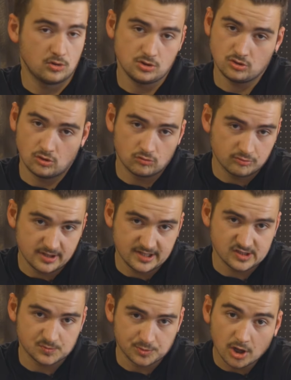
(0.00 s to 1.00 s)
on your
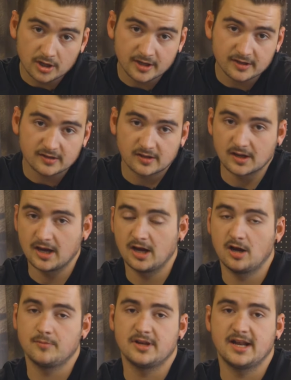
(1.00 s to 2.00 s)
rear sprocket,
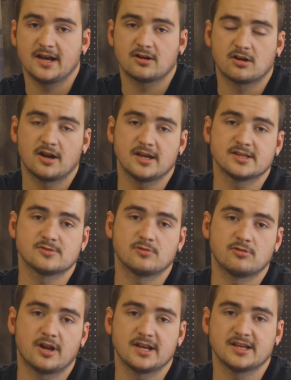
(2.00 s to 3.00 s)
in our case
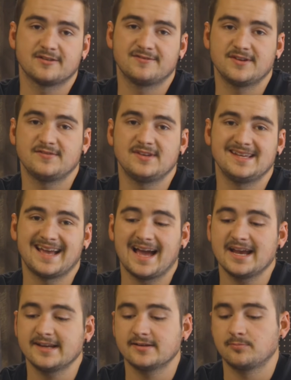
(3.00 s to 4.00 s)
we're running a
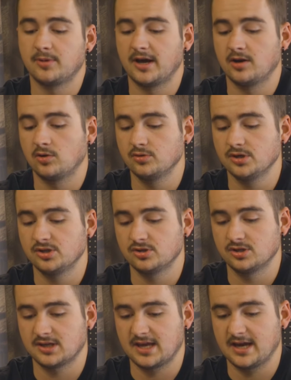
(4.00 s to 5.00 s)
58, but all you
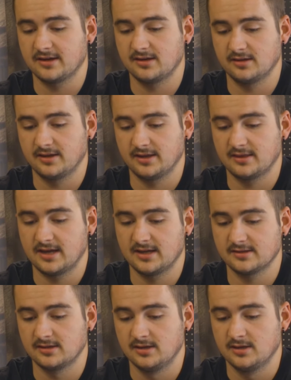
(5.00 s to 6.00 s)
do to calculate
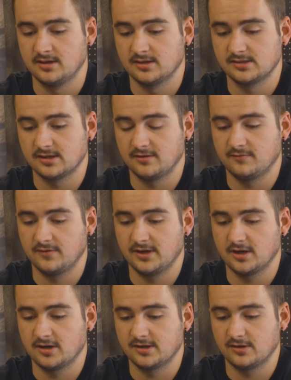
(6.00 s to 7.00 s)
that, so if
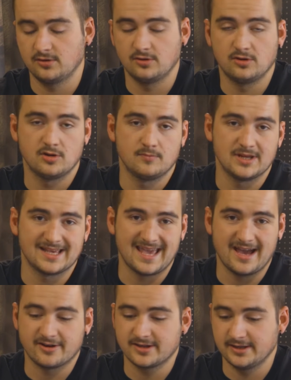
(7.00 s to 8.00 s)
we go to my
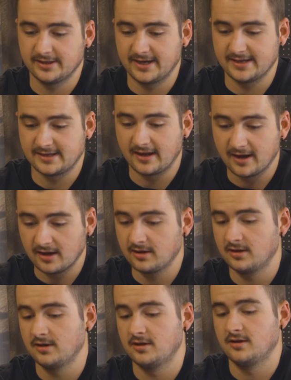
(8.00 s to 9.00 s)
calculator,
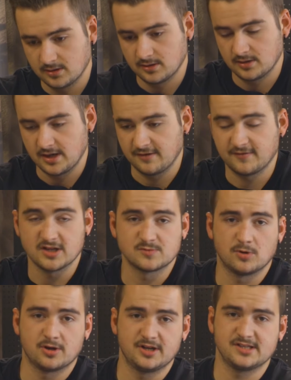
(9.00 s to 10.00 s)
our front
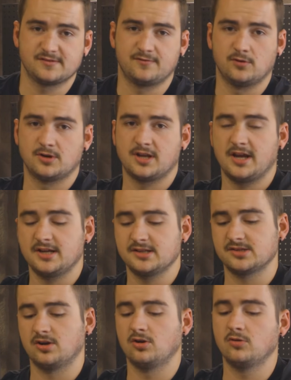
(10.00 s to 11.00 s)
sprocket is a 14,
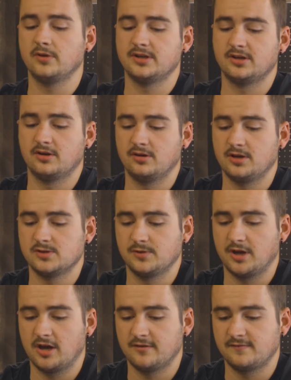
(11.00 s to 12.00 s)
so all we do is
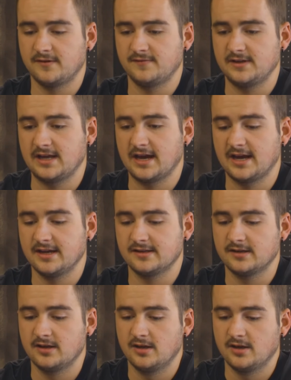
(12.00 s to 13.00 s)
we go
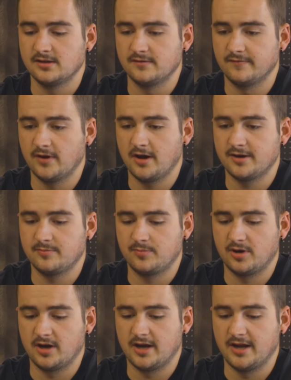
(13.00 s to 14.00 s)
58 divided
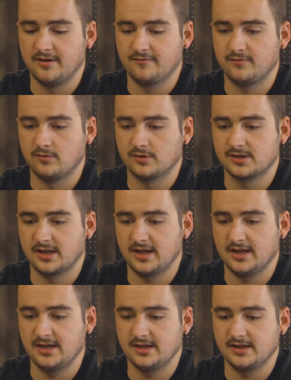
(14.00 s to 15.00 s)
by
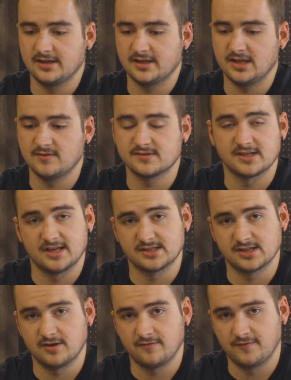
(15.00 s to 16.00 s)
14 gives
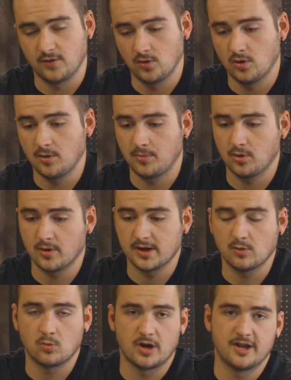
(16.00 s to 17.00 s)
us
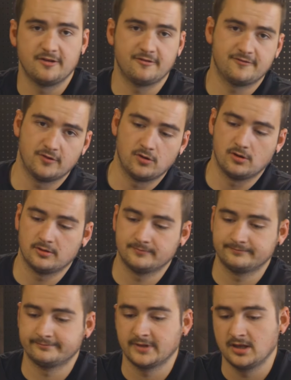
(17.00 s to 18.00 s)

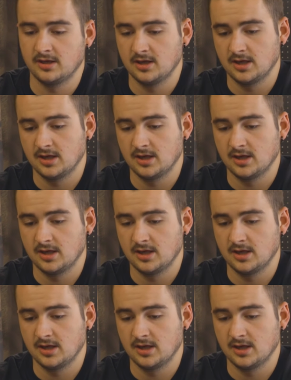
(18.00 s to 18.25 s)
4.14.